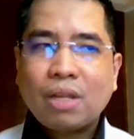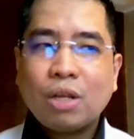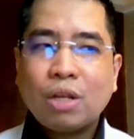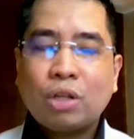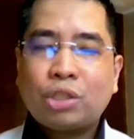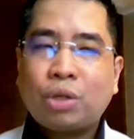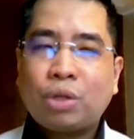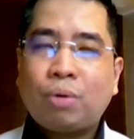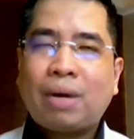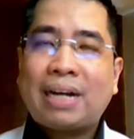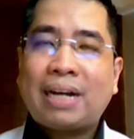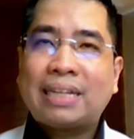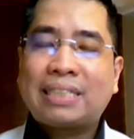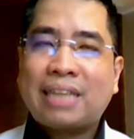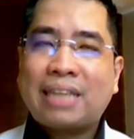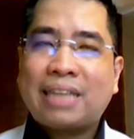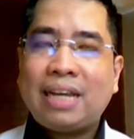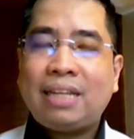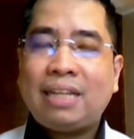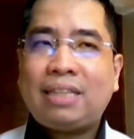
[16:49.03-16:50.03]
So
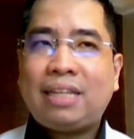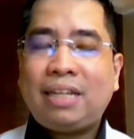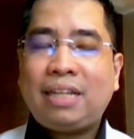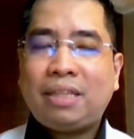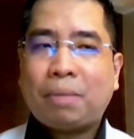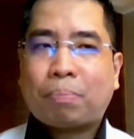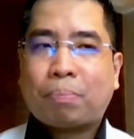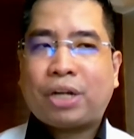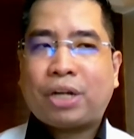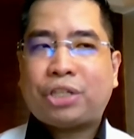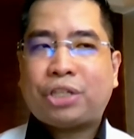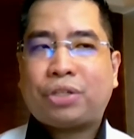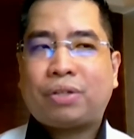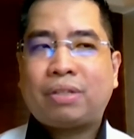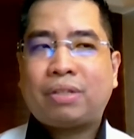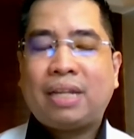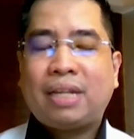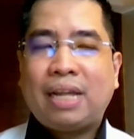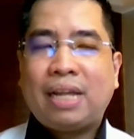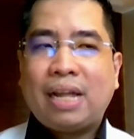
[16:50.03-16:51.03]
anxiety,
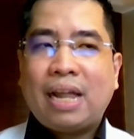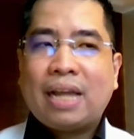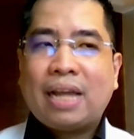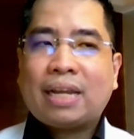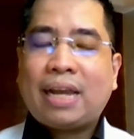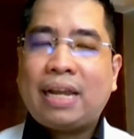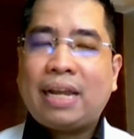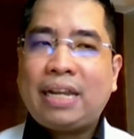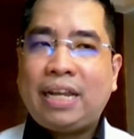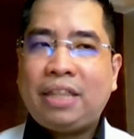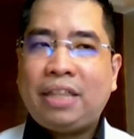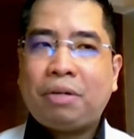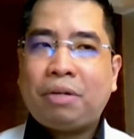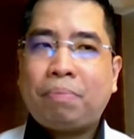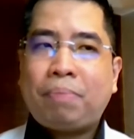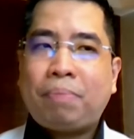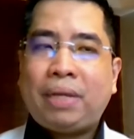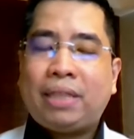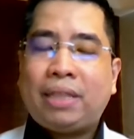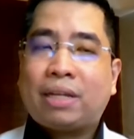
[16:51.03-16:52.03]
depression can either
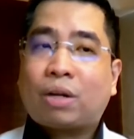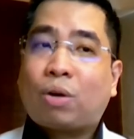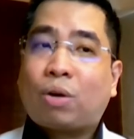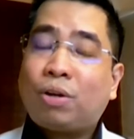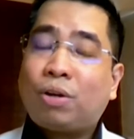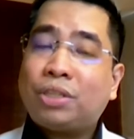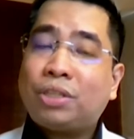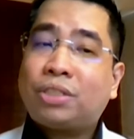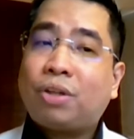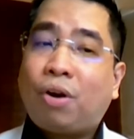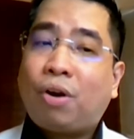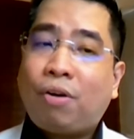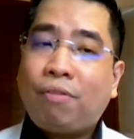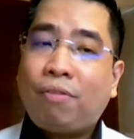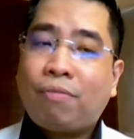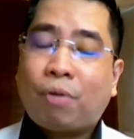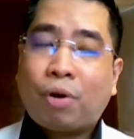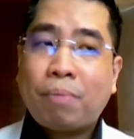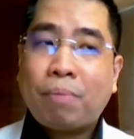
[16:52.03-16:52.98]
be the cause of